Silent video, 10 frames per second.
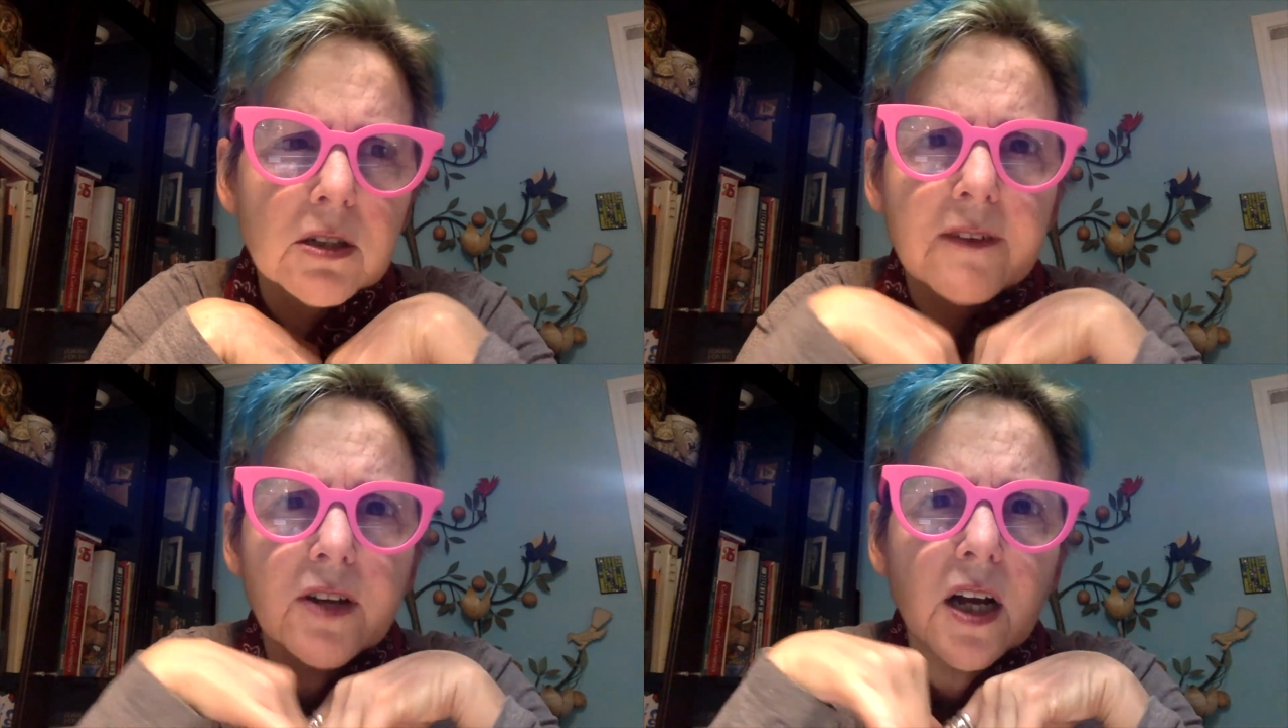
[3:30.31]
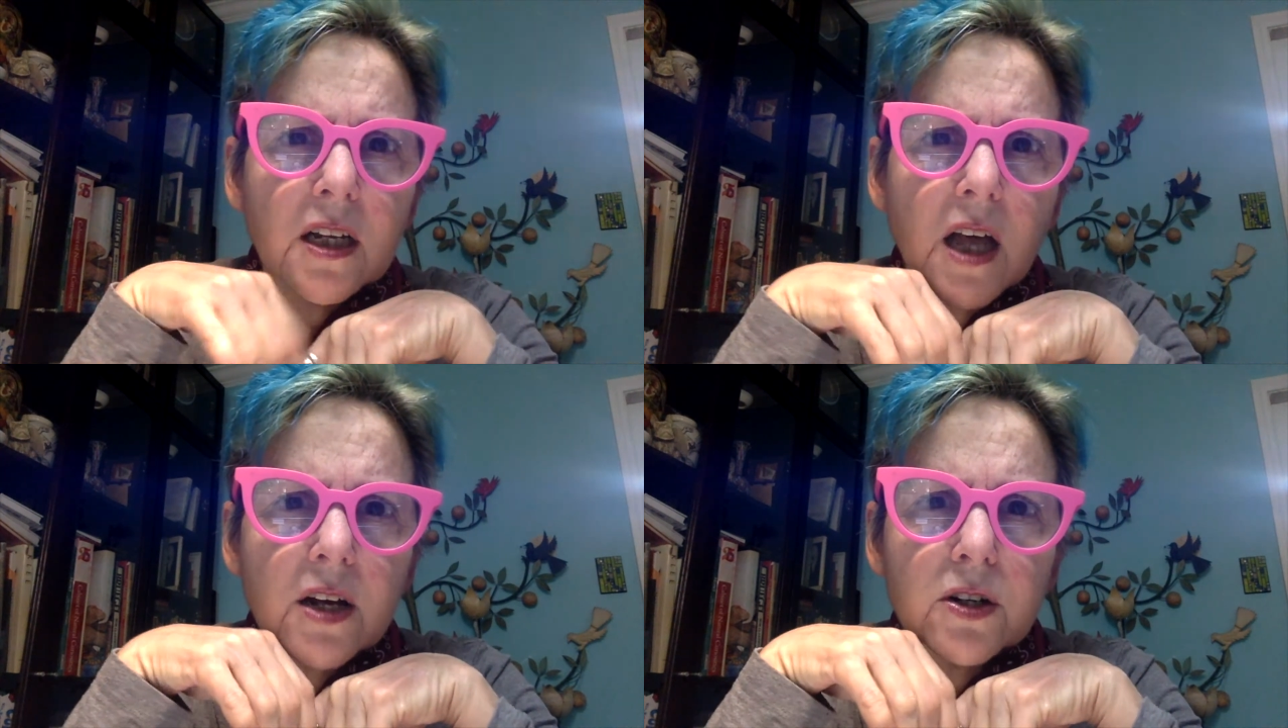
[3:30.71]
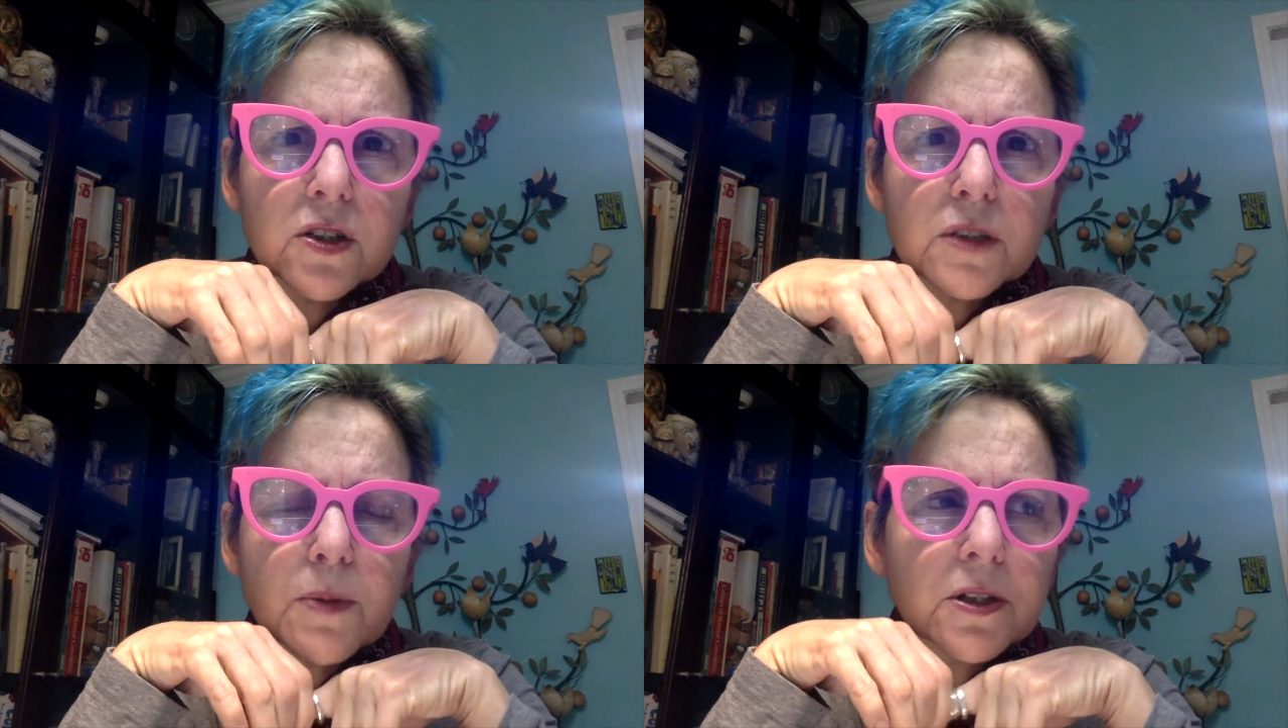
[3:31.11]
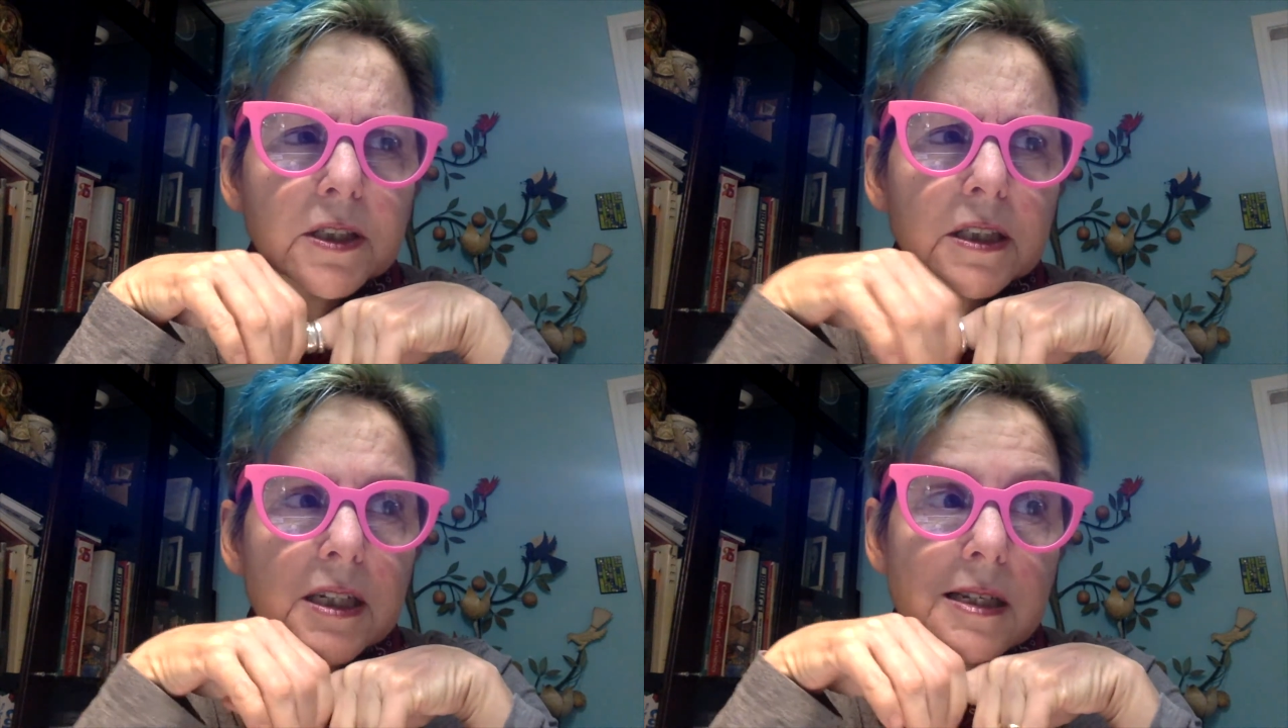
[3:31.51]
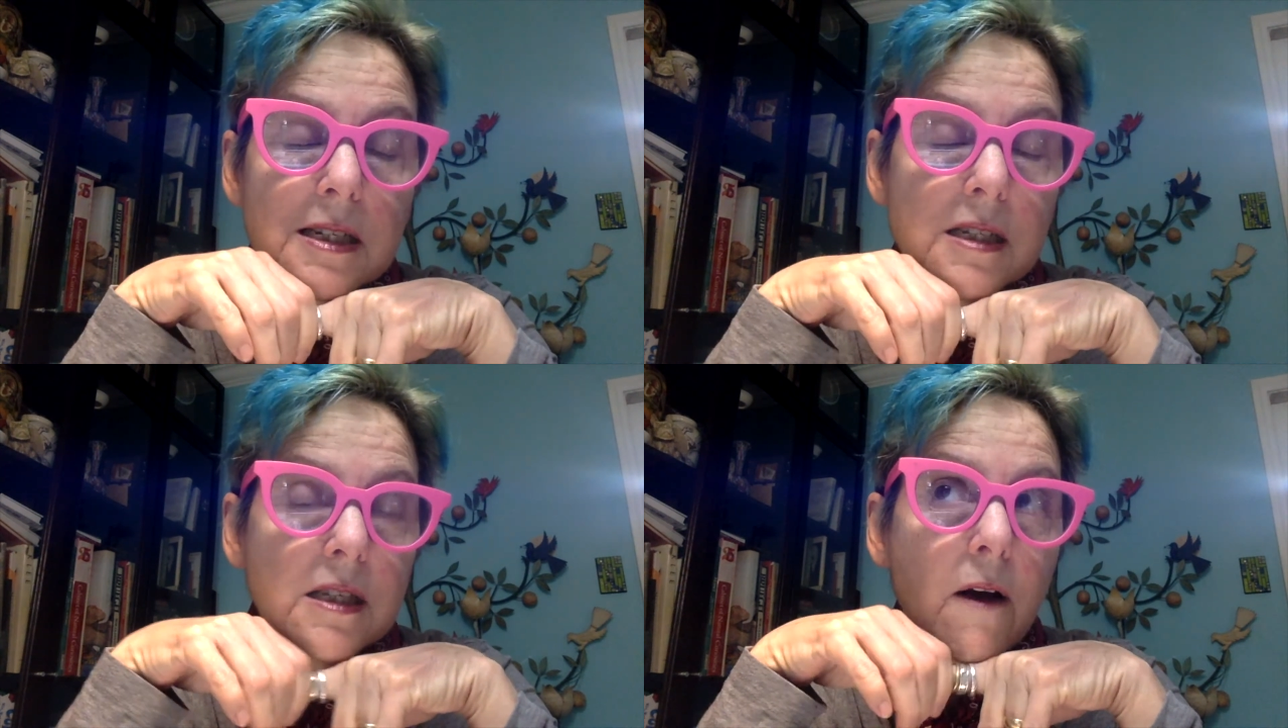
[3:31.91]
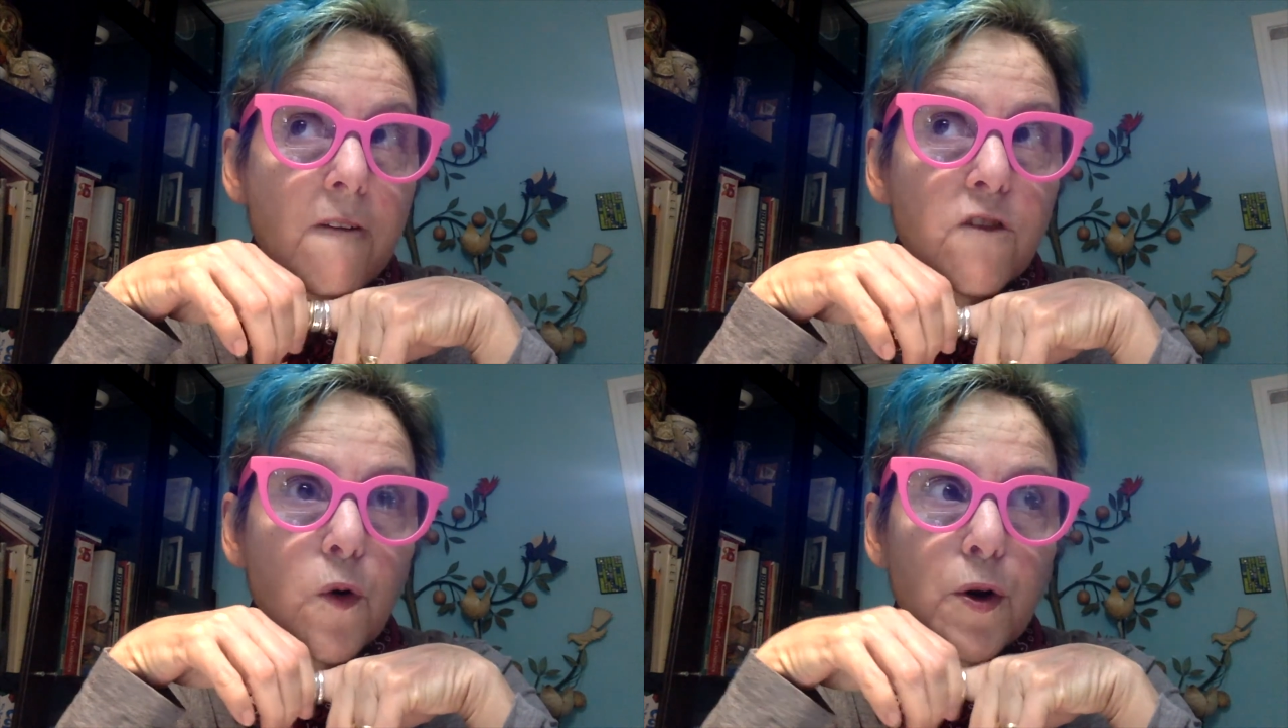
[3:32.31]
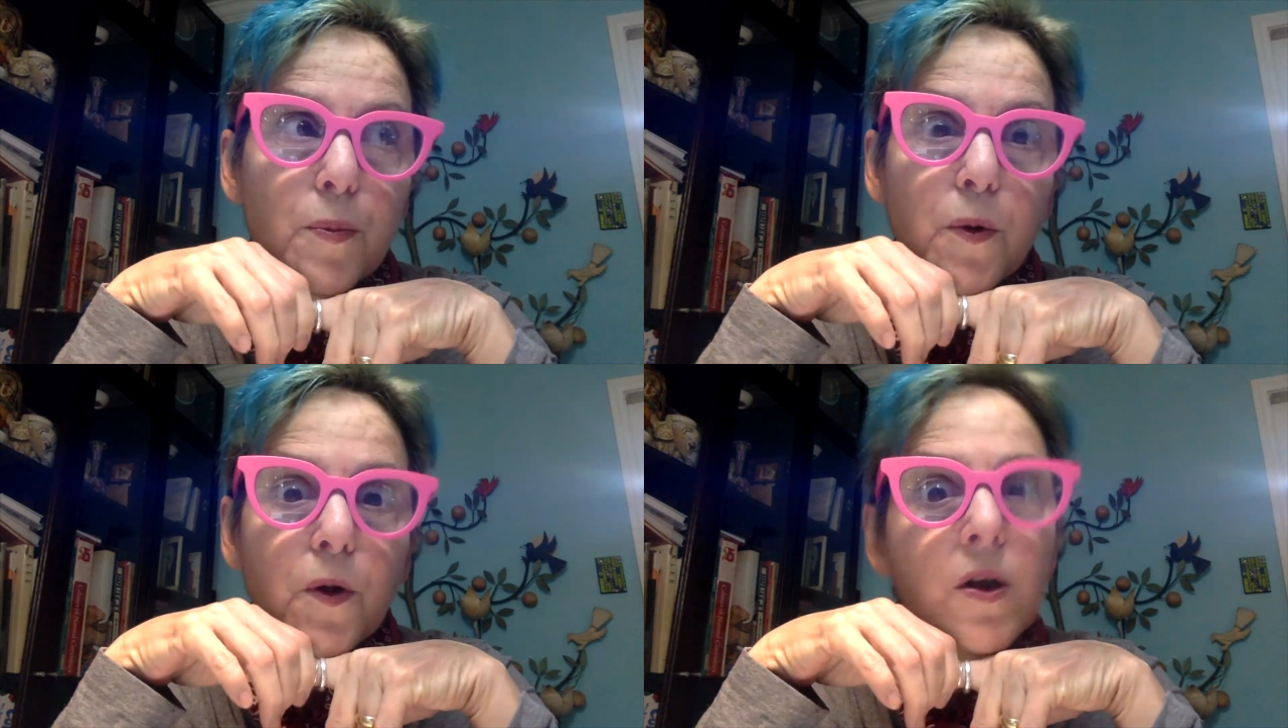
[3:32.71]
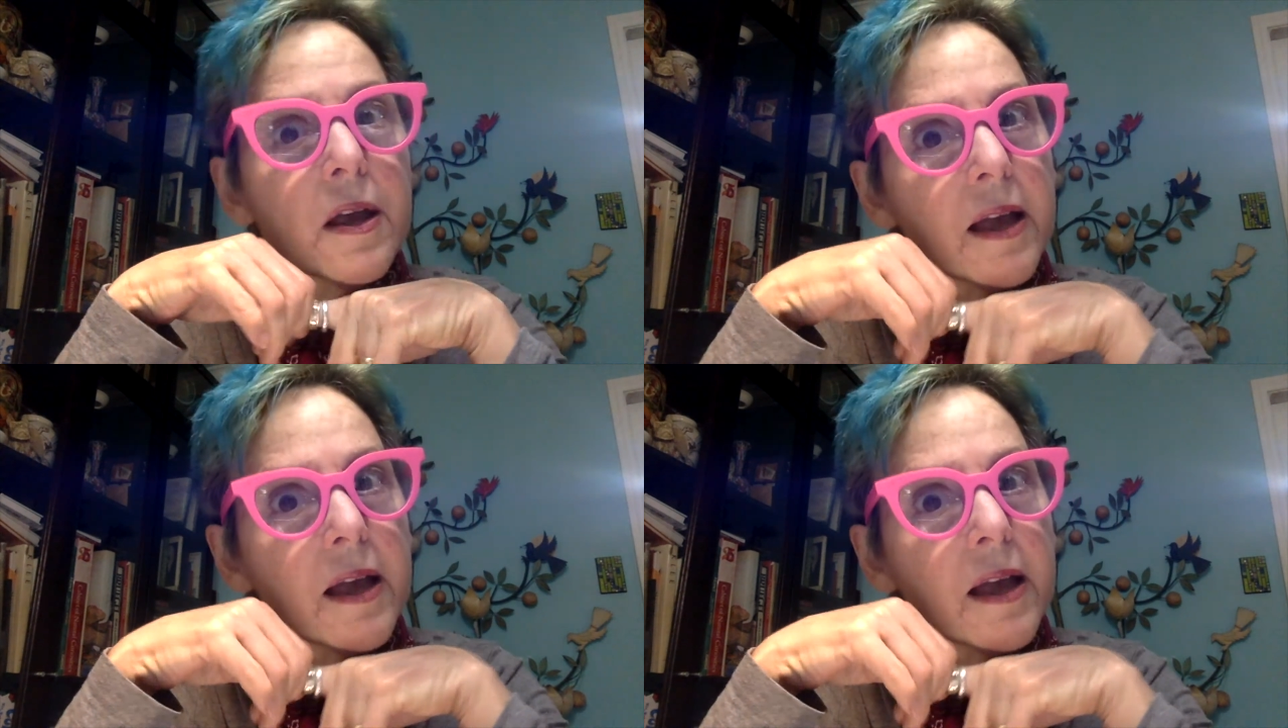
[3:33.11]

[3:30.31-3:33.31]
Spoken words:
I've got a lot of her smalty because it's affordable,